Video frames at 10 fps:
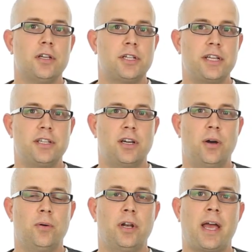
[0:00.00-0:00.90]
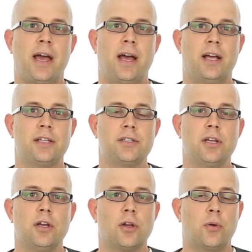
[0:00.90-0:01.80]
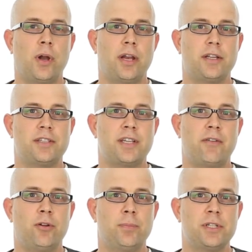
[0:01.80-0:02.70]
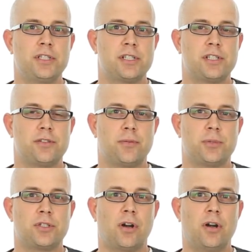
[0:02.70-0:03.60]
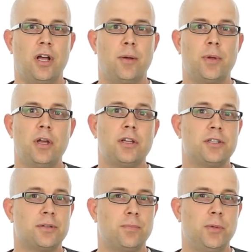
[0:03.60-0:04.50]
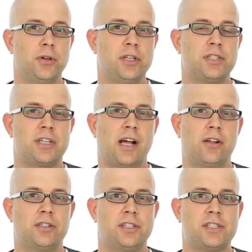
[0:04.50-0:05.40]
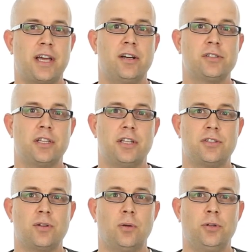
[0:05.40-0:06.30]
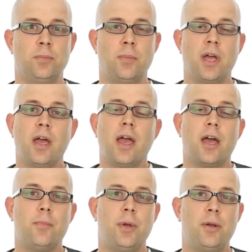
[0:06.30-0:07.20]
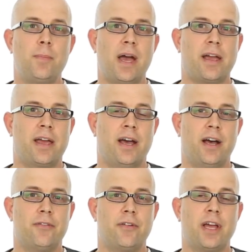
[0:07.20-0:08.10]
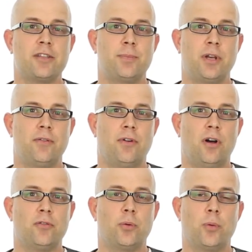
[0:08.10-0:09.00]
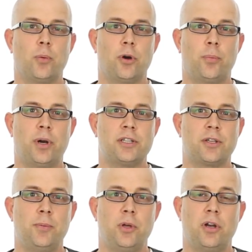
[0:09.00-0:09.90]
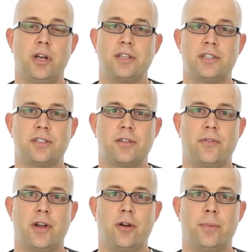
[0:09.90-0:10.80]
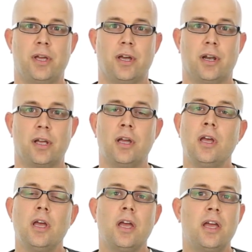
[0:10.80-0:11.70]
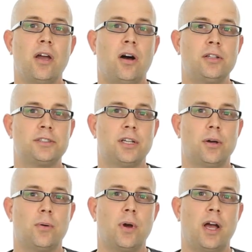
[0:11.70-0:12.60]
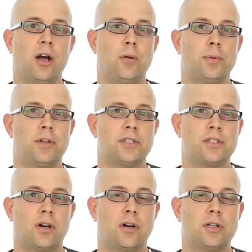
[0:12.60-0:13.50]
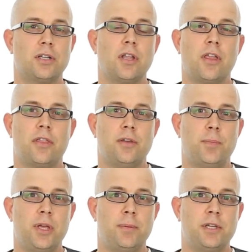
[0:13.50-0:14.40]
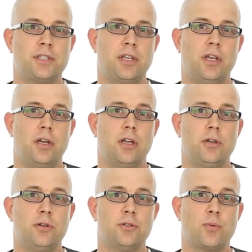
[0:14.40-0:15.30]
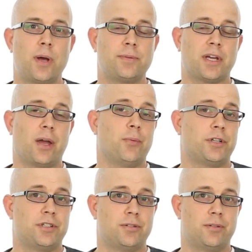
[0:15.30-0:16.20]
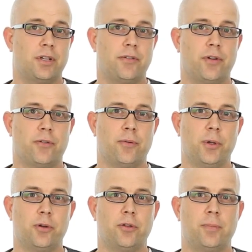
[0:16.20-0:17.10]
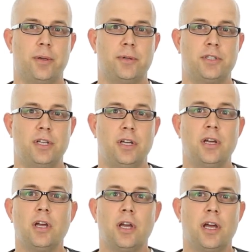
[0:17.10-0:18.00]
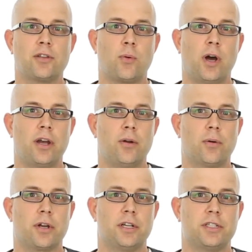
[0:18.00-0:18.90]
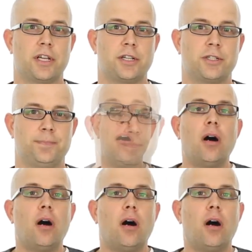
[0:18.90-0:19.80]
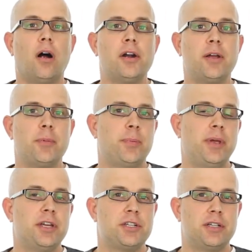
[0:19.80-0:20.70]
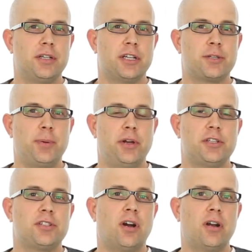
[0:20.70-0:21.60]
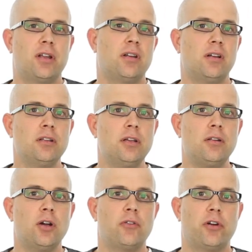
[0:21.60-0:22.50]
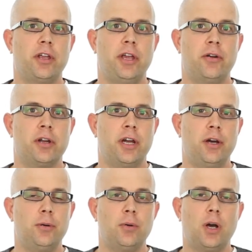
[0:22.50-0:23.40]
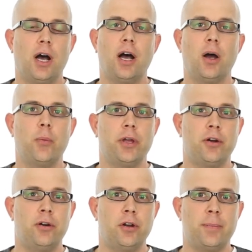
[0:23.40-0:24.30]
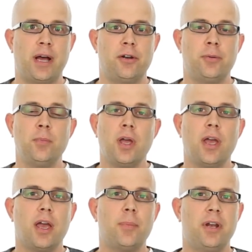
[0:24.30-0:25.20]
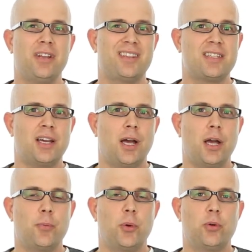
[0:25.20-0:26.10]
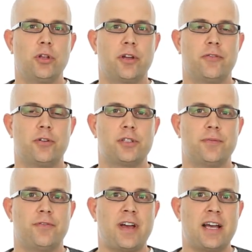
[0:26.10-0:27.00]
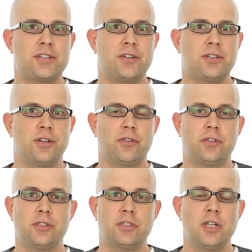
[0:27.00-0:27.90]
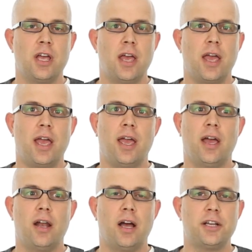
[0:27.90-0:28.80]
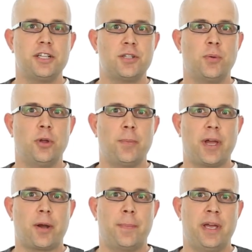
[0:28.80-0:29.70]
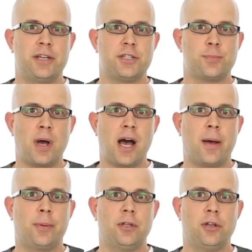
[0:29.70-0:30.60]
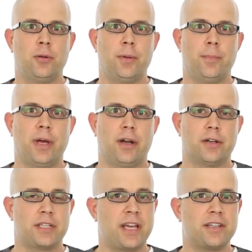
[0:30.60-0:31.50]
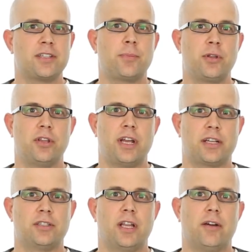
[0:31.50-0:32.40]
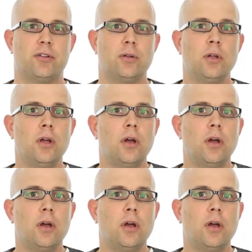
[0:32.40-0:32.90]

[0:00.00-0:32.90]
Jason Cohen has created several businesses from startup to millions of dollars in sales and then sold them. And Ben Metcalf has been involved with the WordPress community since the very beginning. He also helped start the BBC News website, which, if you're familiar with the BBC, is quite an organization. Our WP Engine experience started a little over a year ago. We had heard about them, but at the time we were looking for some faster servers and just to really make our pages pop a little bit better, take us up to the next level.